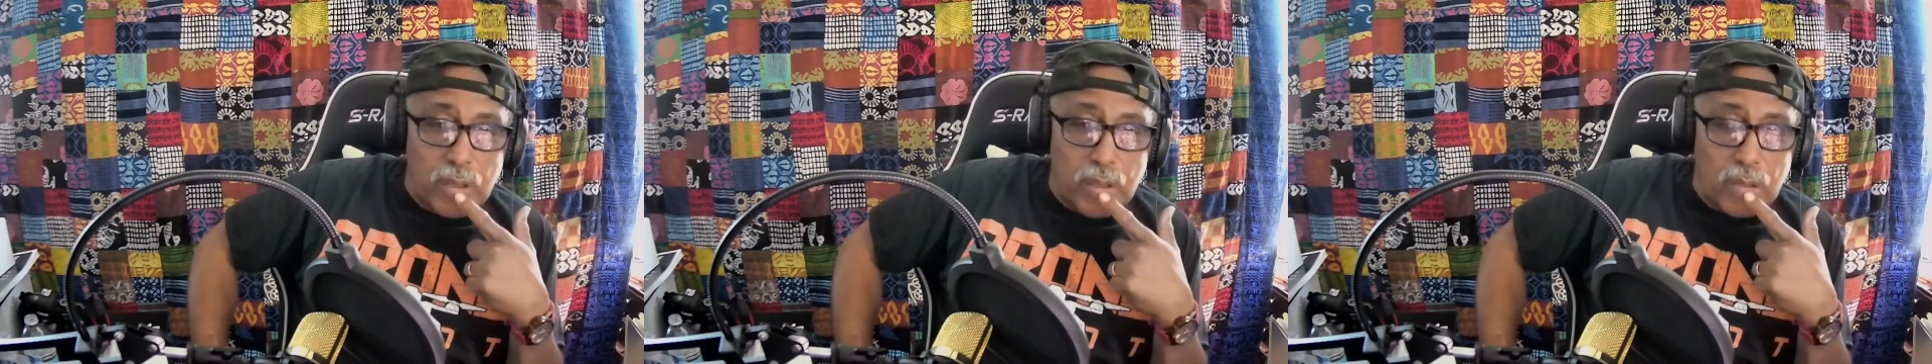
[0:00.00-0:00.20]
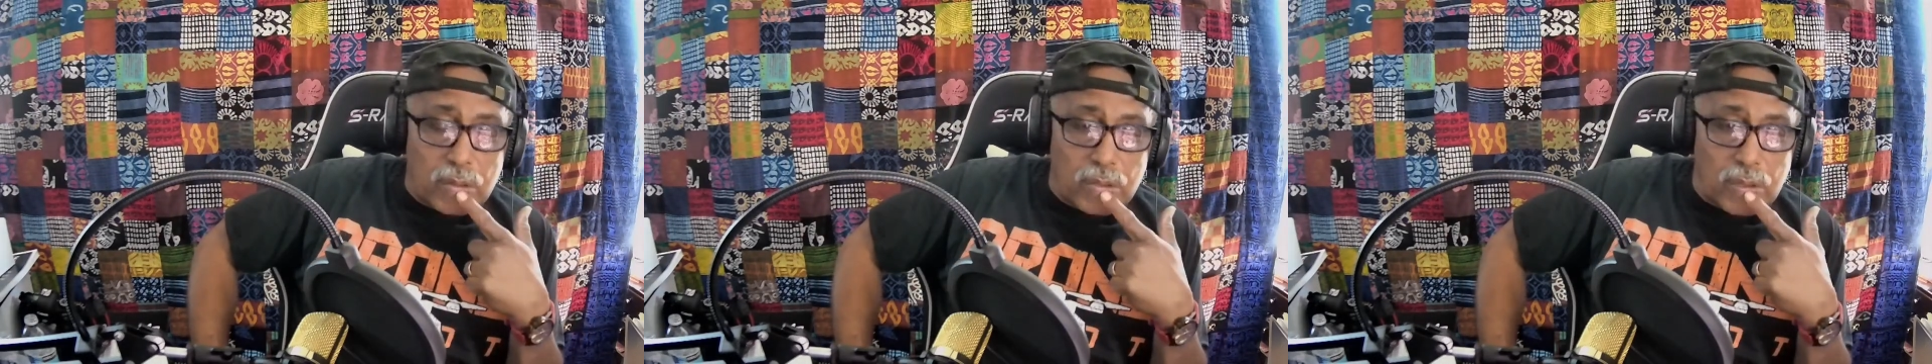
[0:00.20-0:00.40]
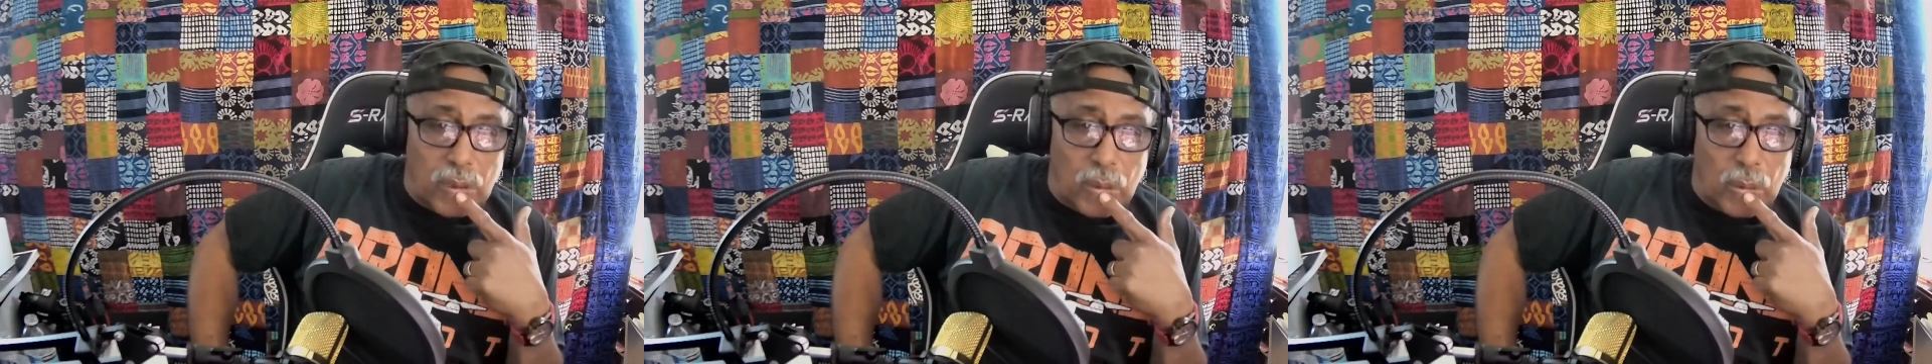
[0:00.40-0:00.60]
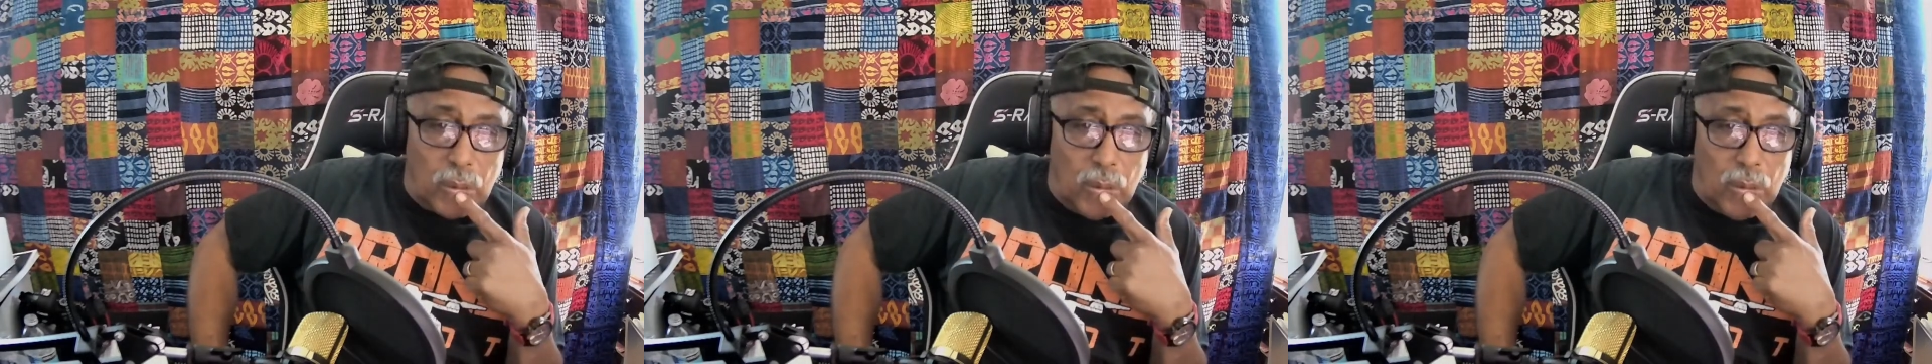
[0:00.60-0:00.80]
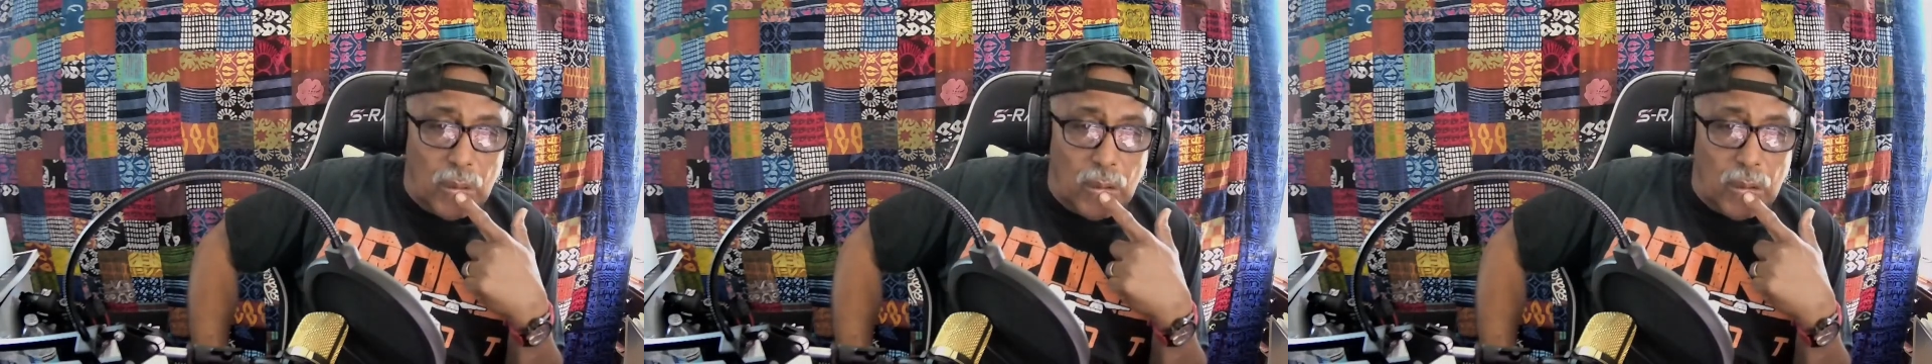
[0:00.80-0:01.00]
So
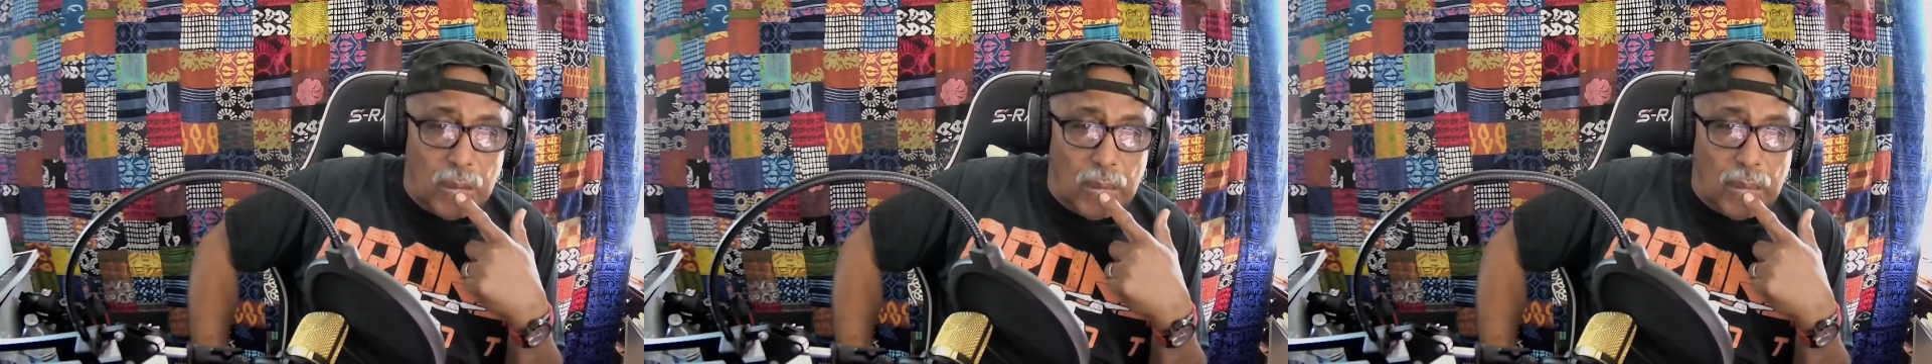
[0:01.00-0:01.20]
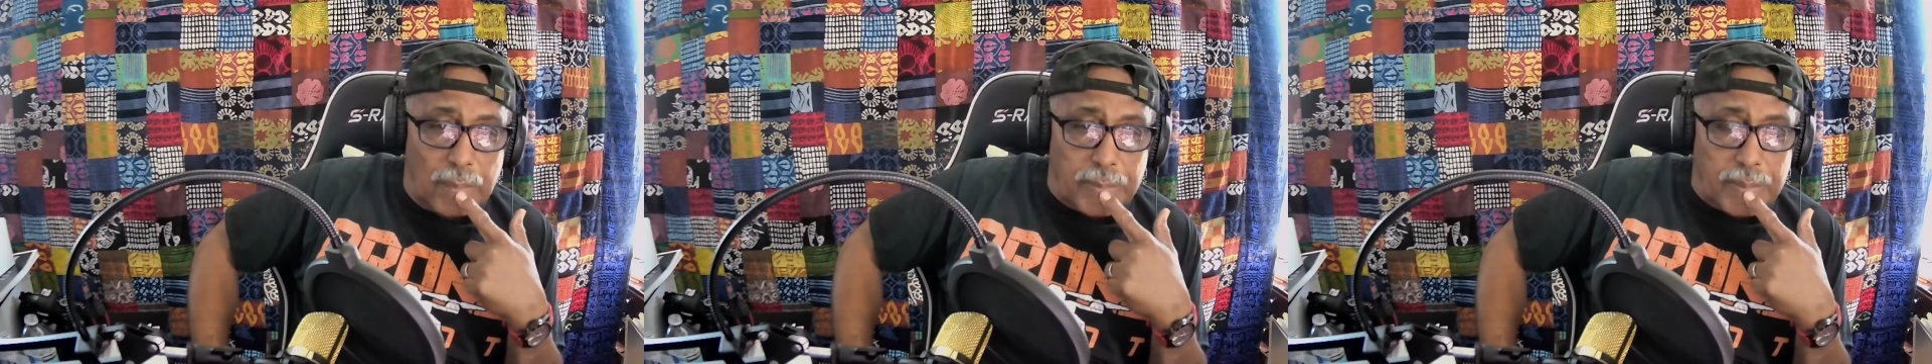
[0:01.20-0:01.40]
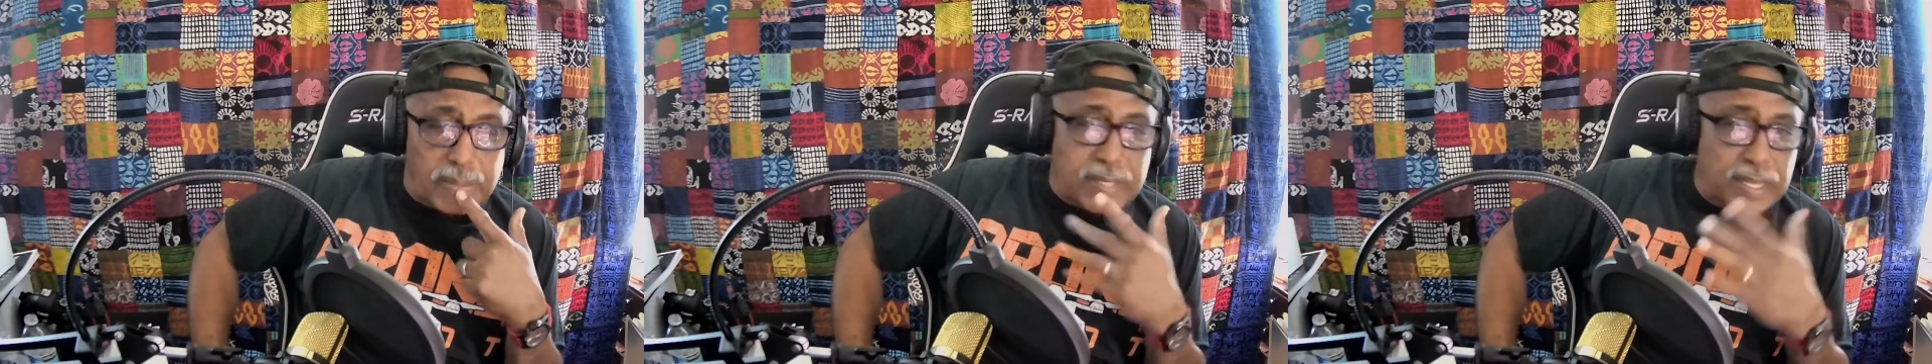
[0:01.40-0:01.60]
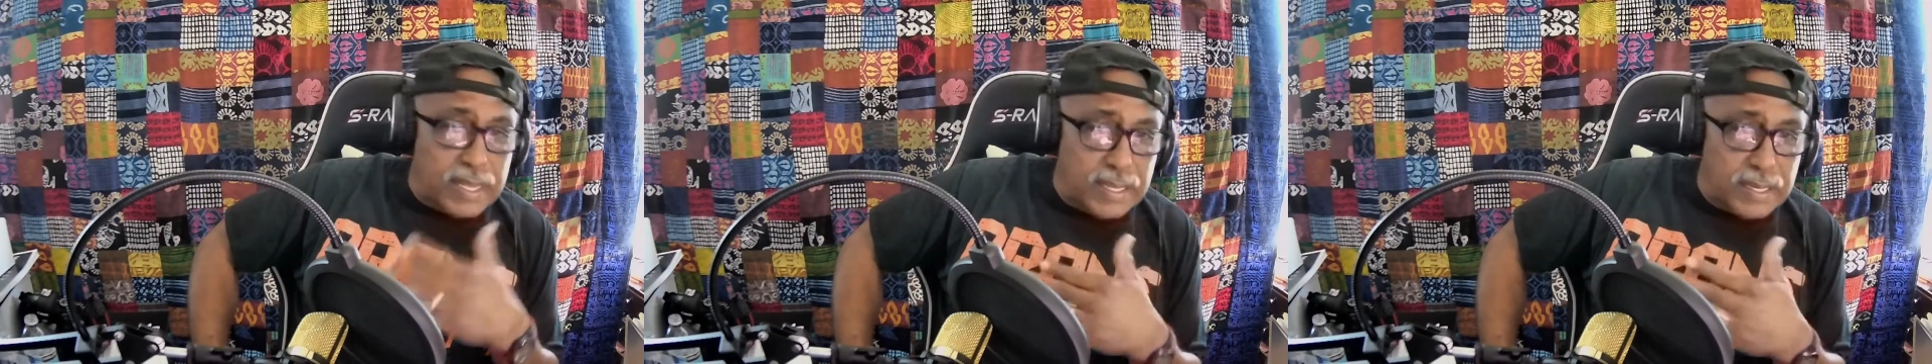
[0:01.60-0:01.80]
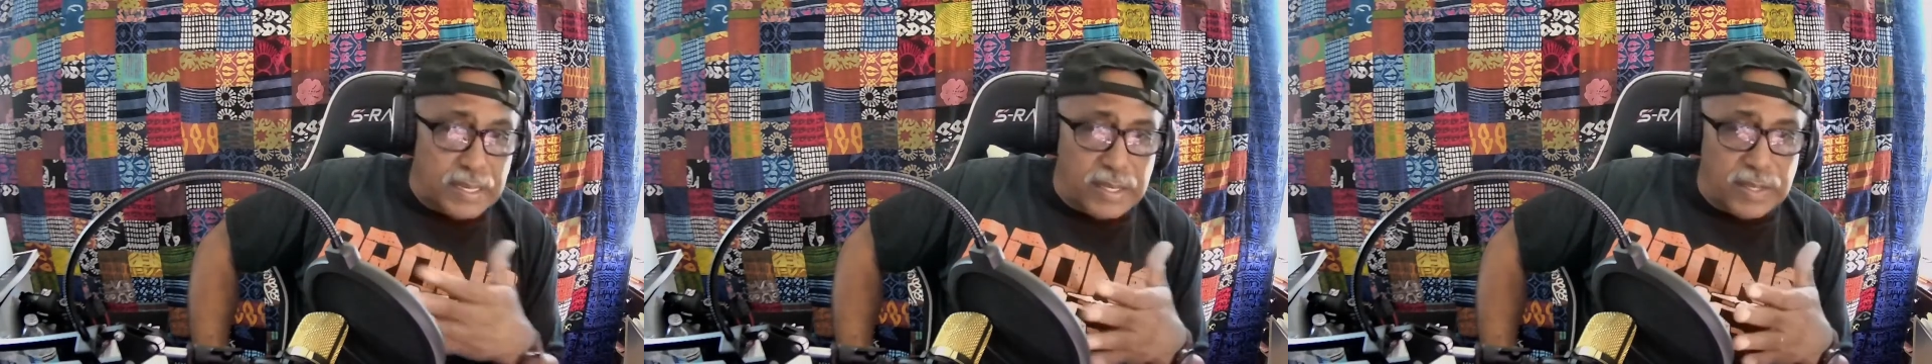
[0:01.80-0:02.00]
I'm going to take
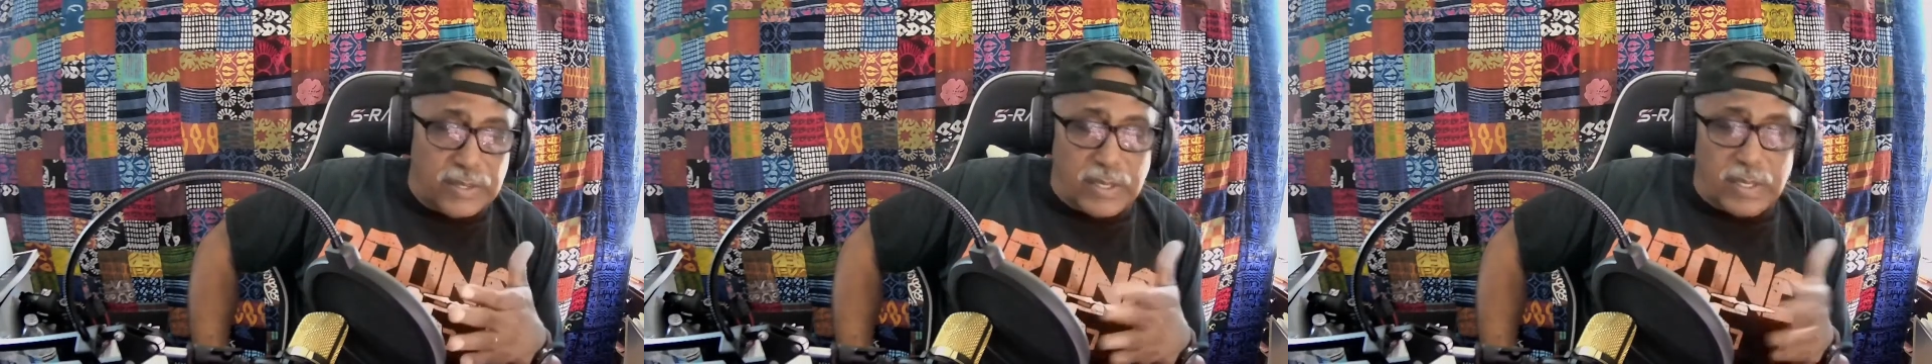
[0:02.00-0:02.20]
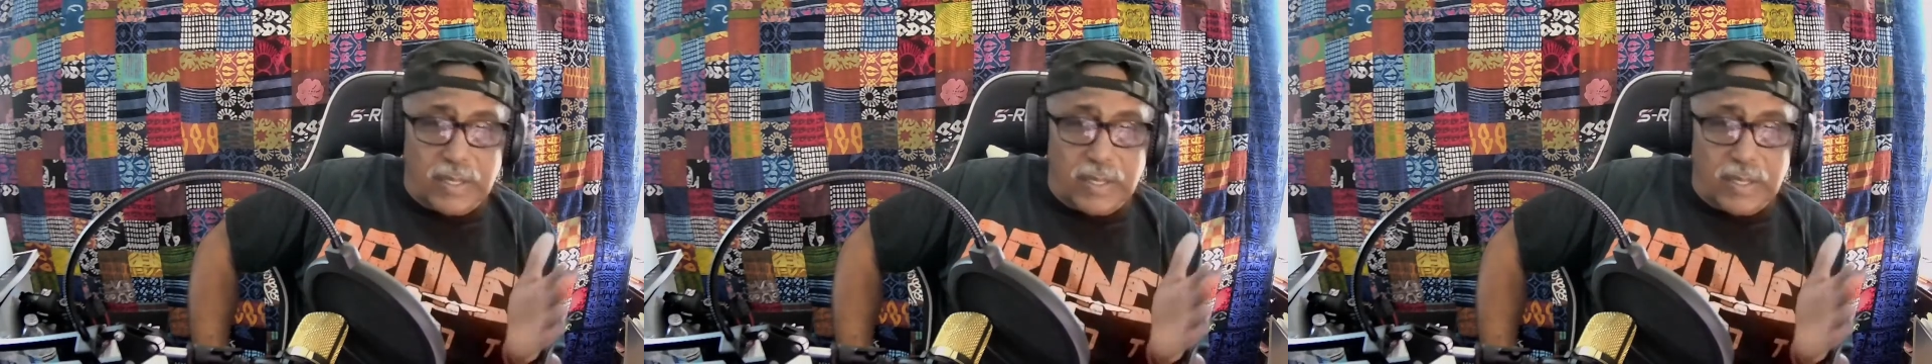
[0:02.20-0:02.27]
it easy.